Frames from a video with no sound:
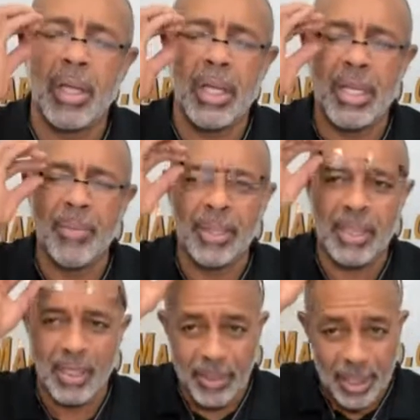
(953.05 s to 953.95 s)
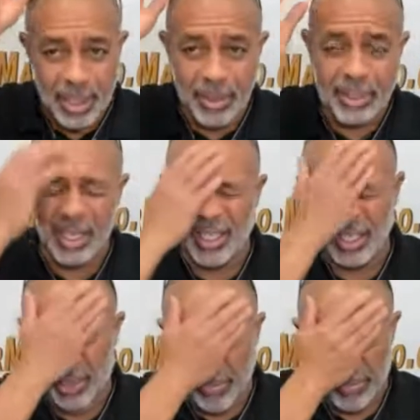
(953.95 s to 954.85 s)
let me tell you
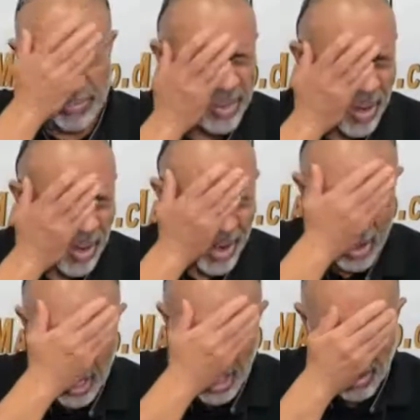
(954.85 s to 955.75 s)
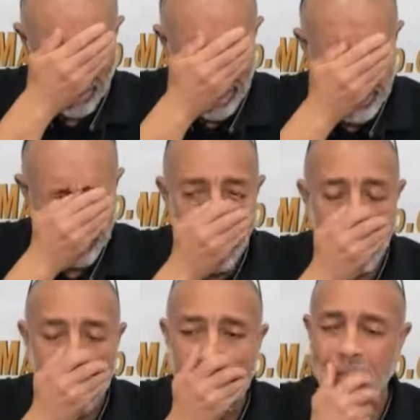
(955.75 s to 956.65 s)
something. Oh, I love this.
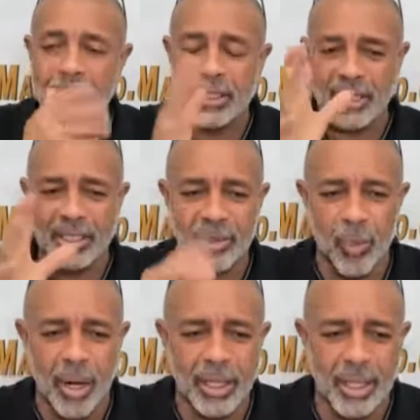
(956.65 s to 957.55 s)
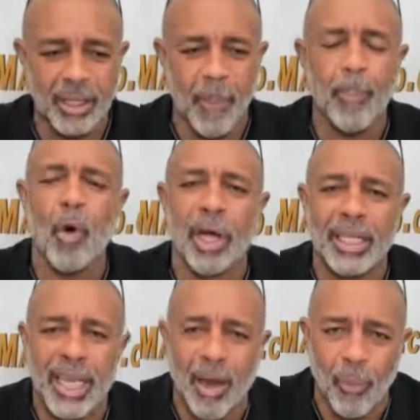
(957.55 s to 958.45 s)
This is what the
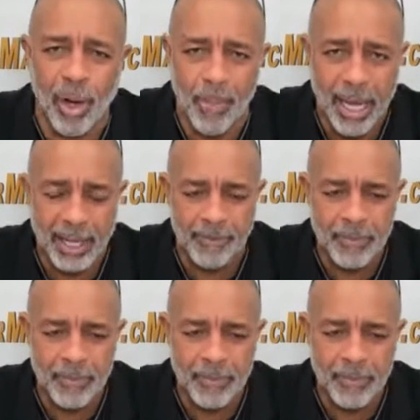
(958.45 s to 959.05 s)
point that I want to make.